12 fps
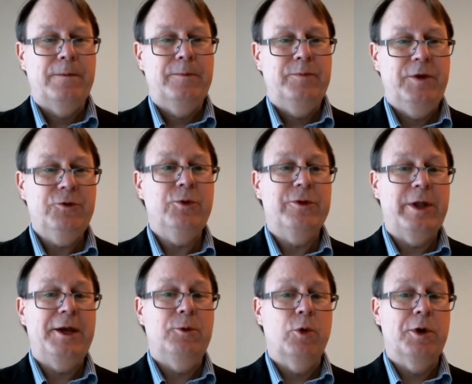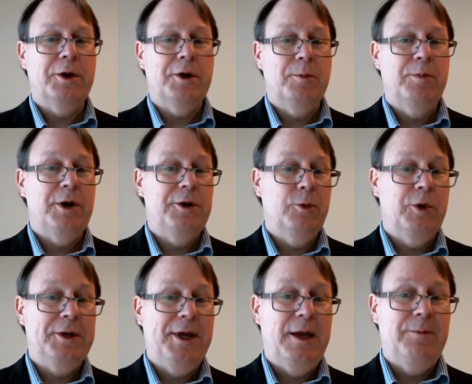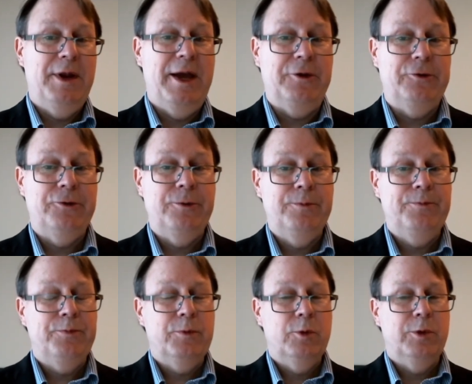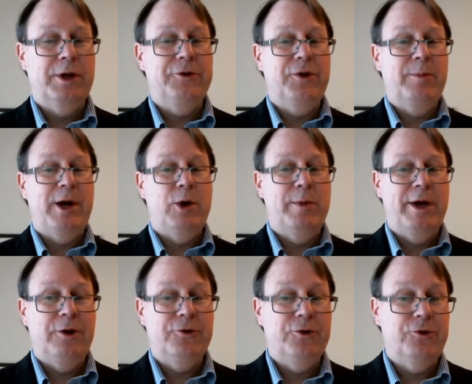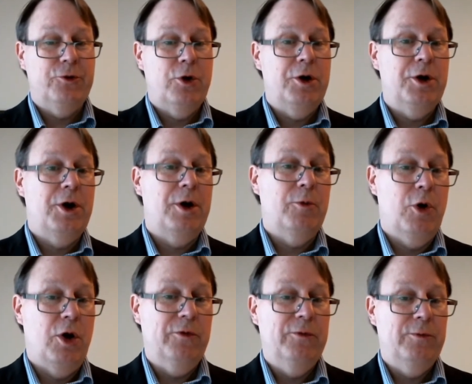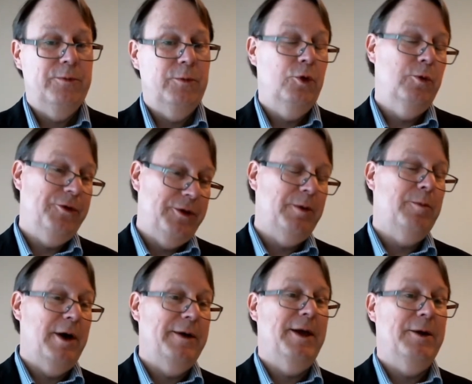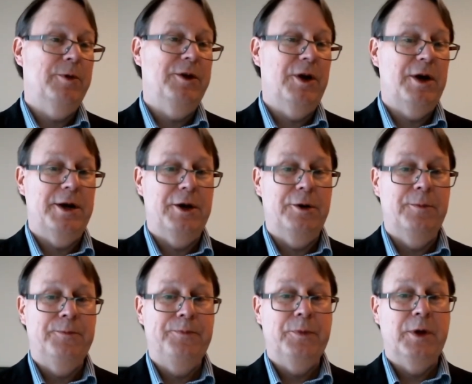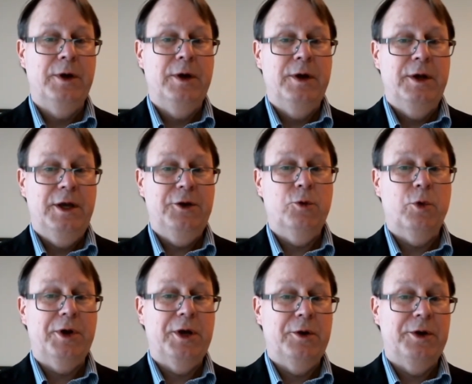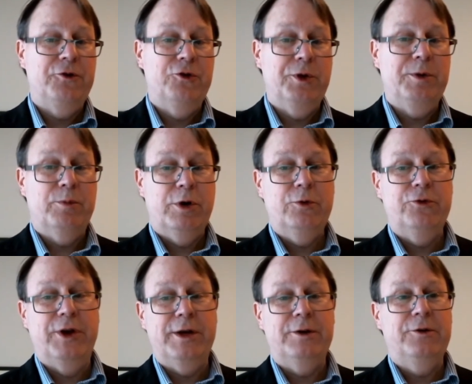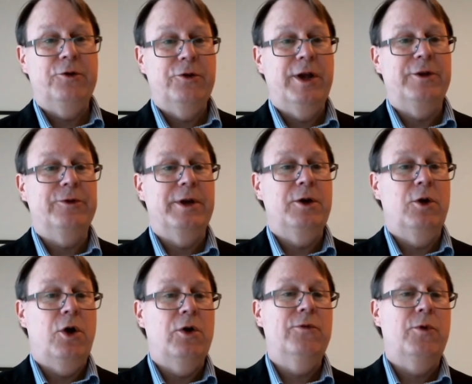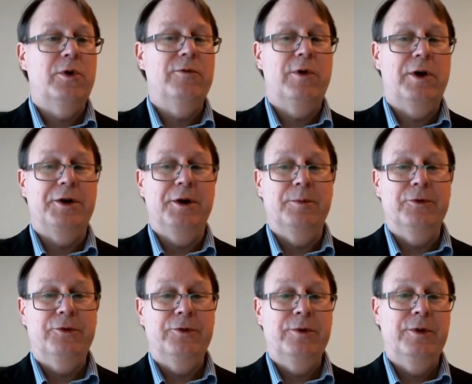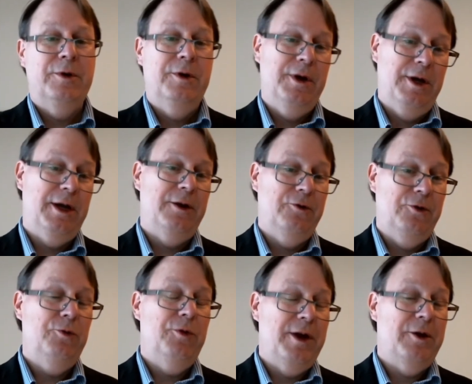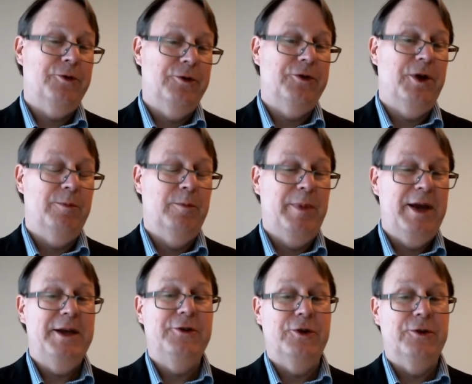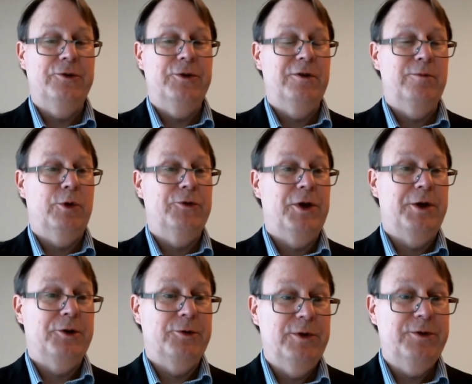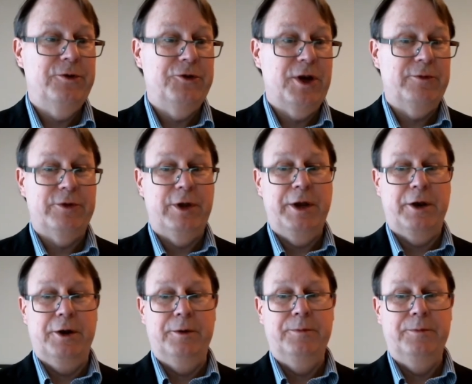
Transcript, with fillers: This was light work compared to what came next, when I somehow managed to strong arm Rolf, who was by then retired, into working on a joint project to translate all four volumes and 2,000 some pages of Bolzano's Wissenschaftslehre